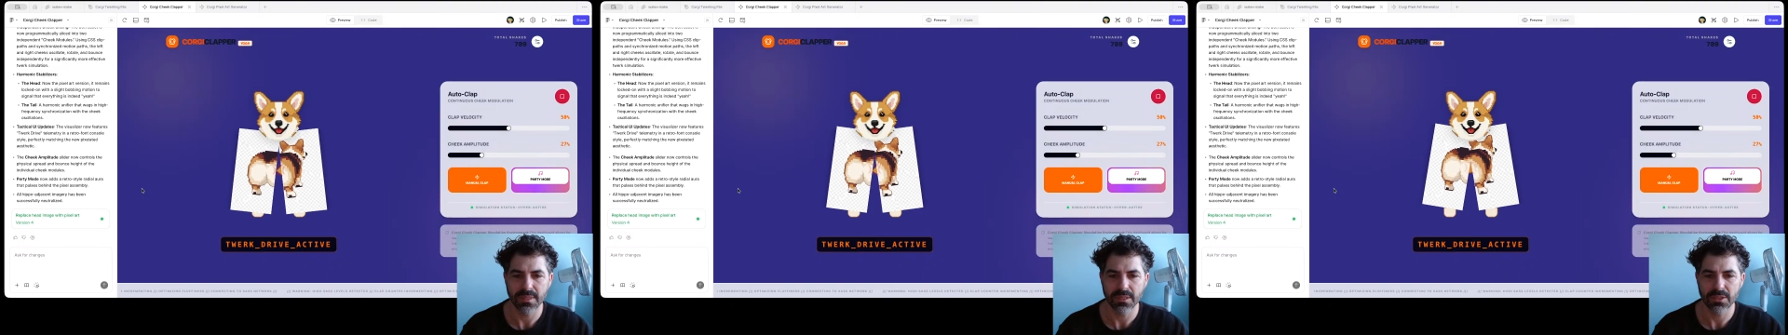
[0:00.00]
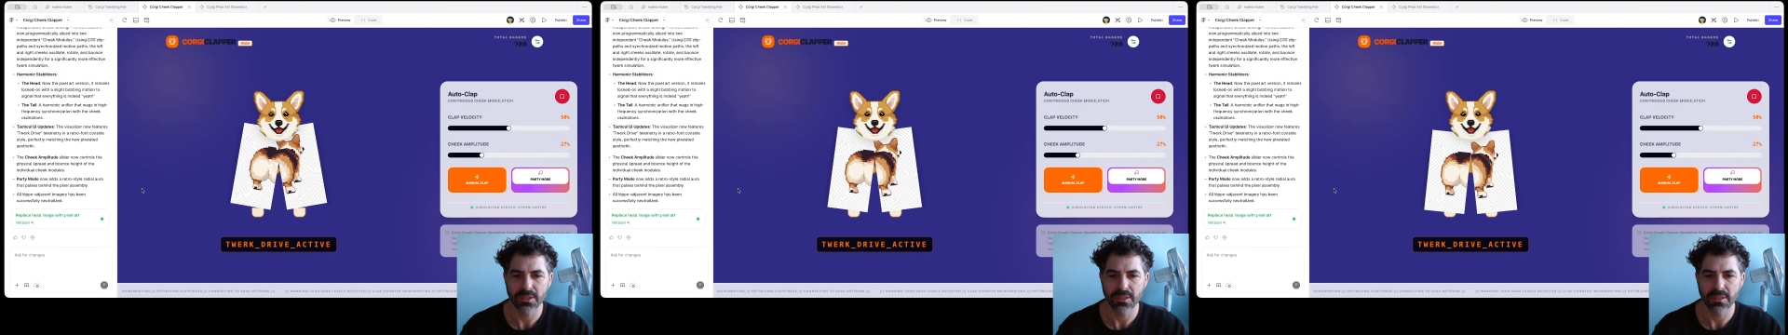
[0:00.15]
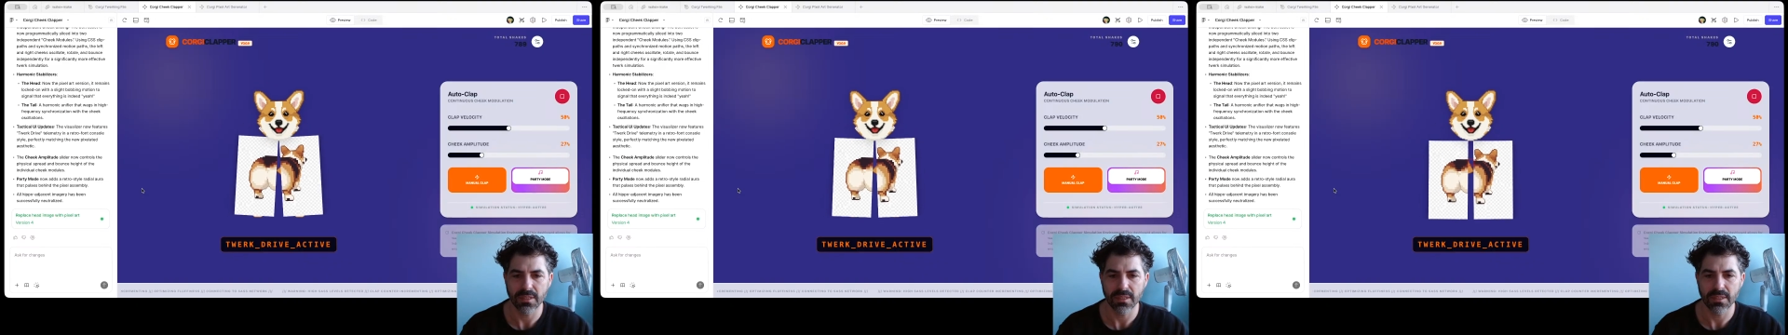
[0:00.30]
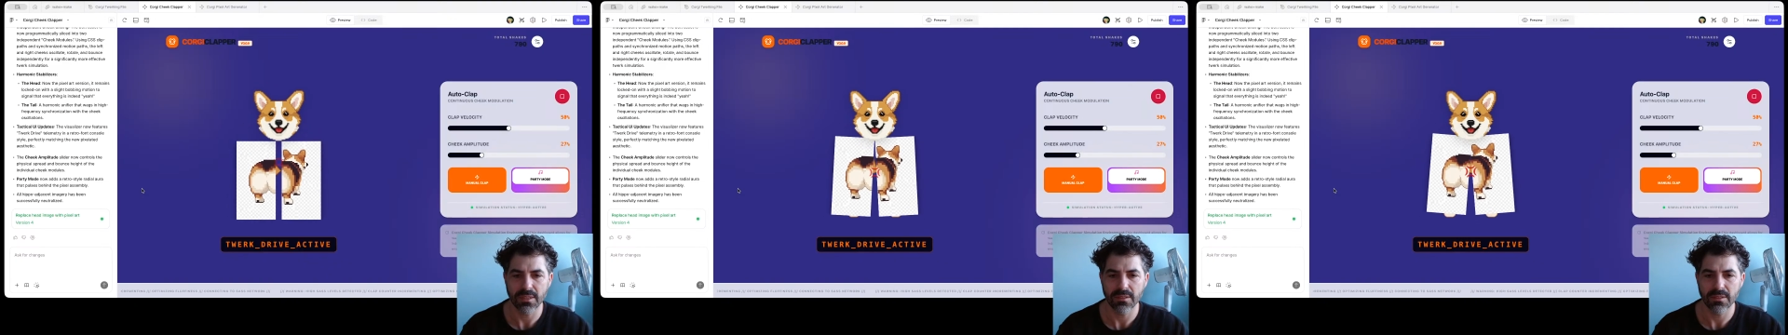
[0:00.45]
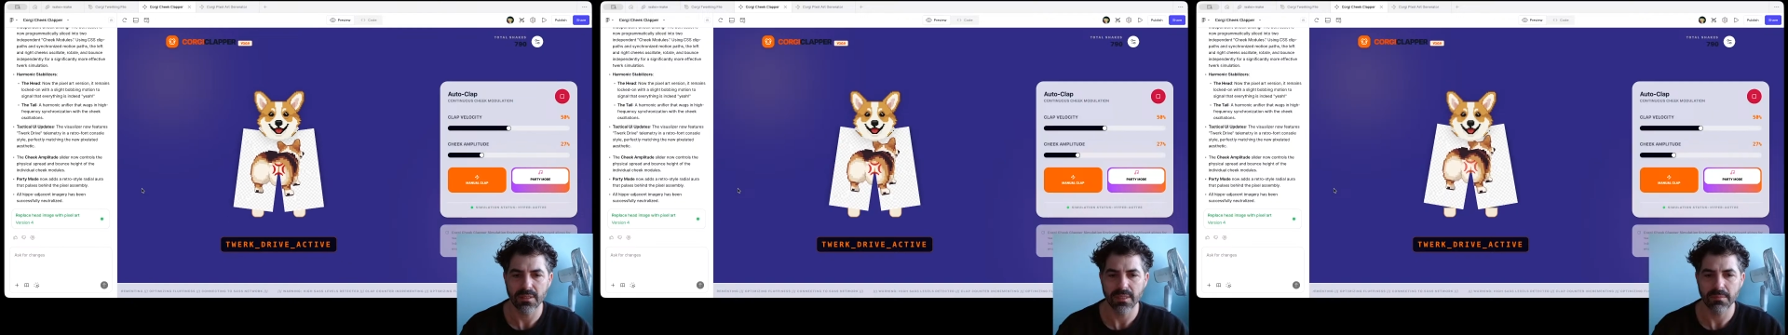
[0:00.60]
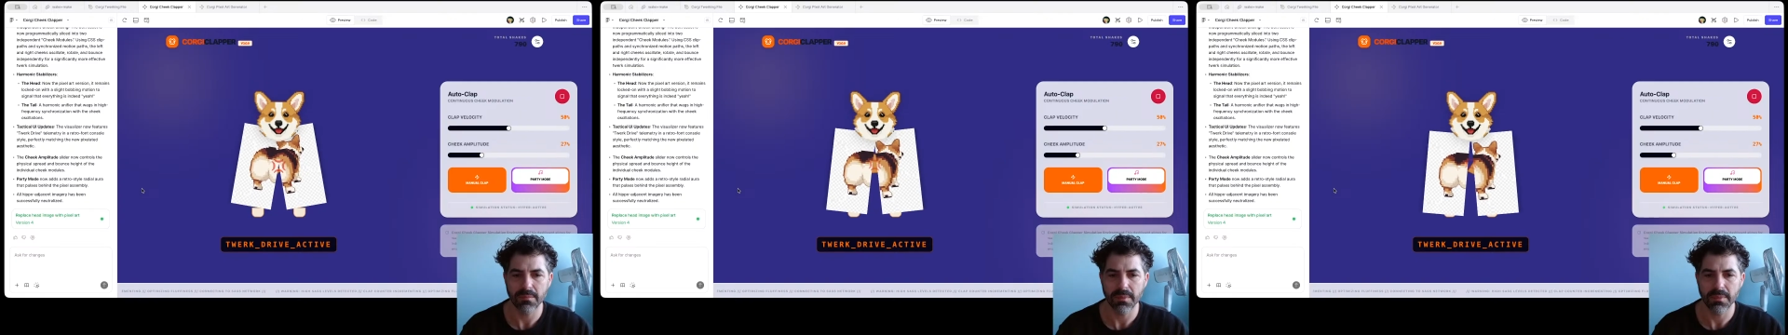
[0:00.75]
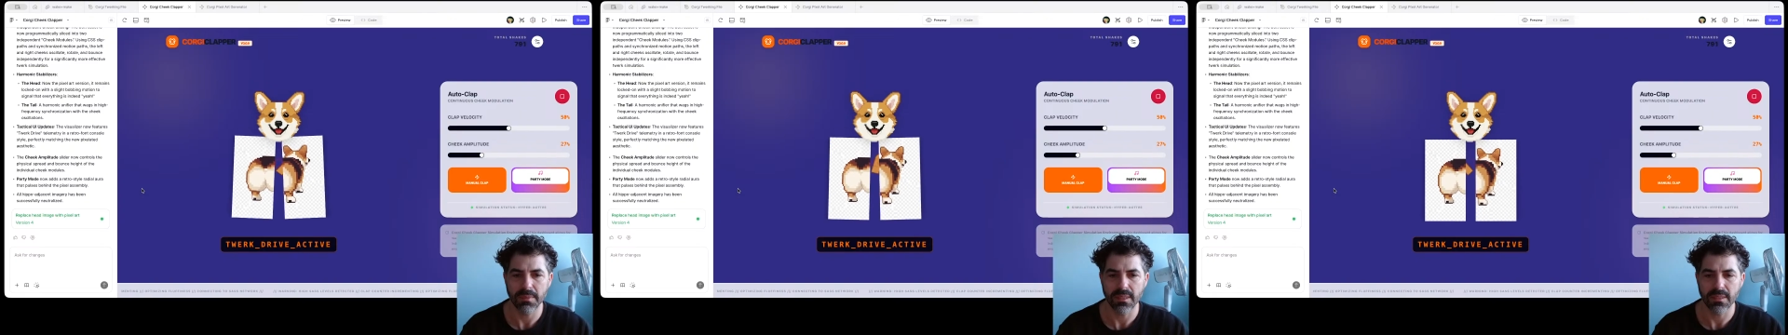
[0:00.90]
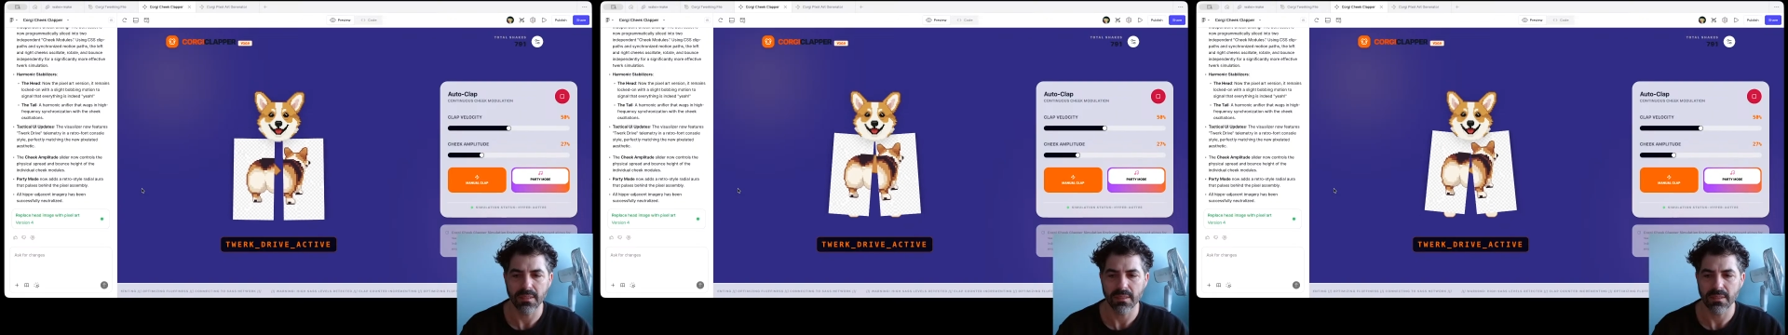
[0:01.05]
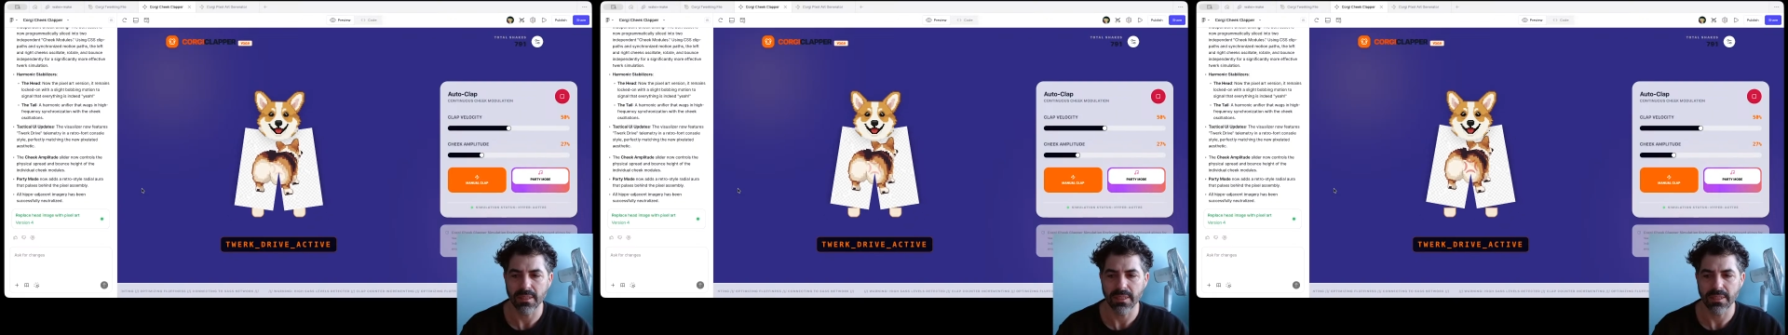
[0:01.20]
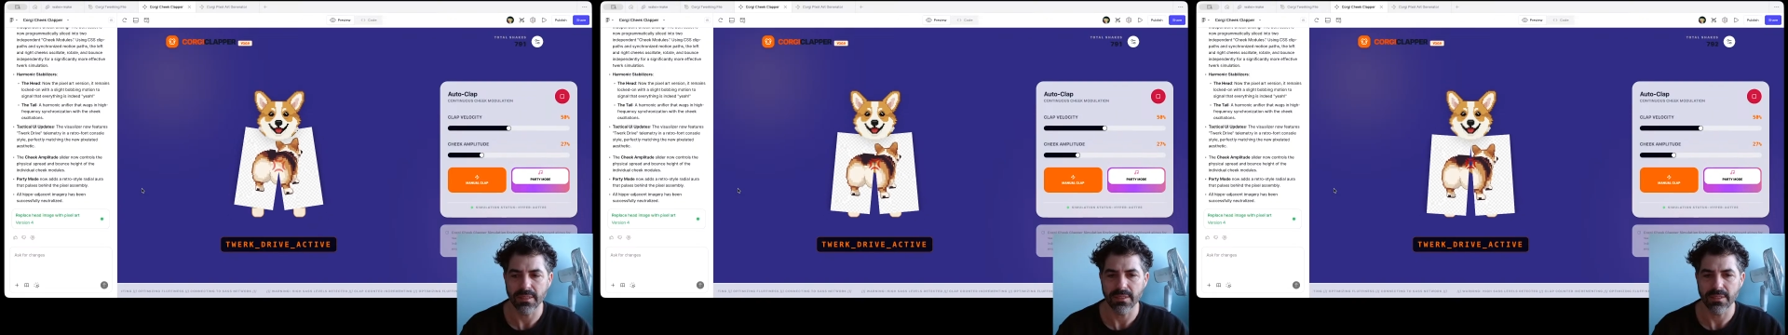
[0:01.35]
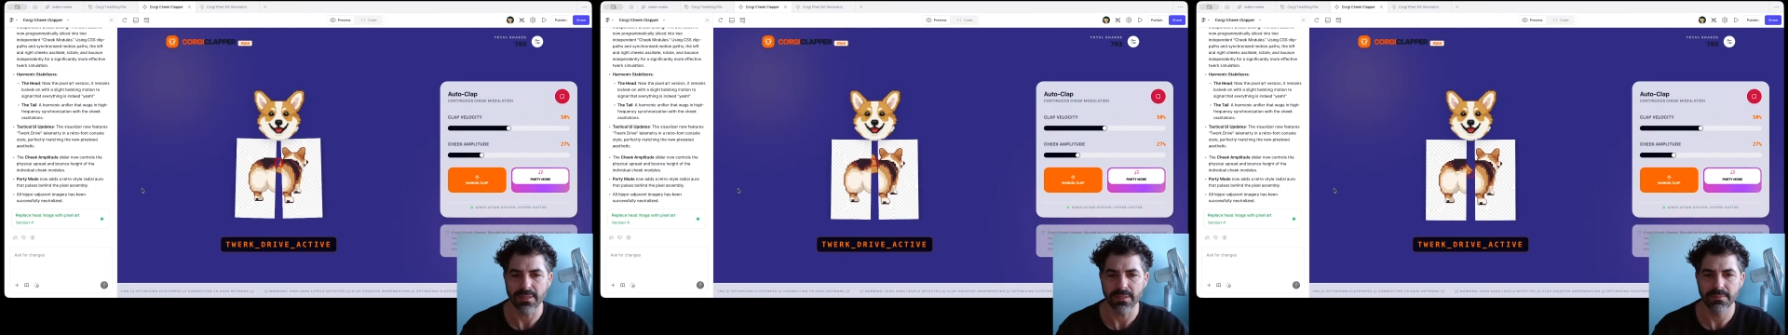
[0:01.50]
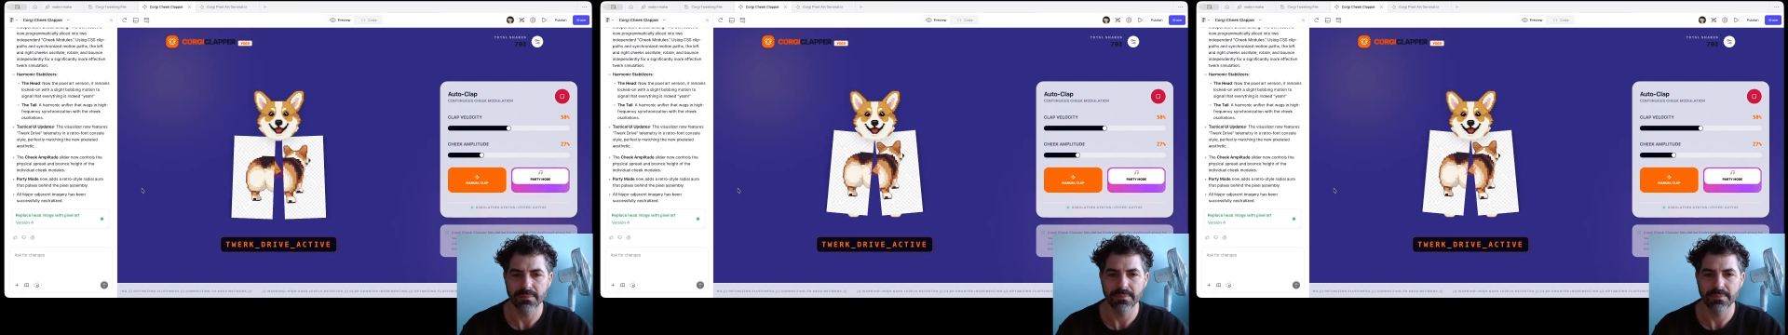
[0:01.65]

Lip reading: should literally be illegal.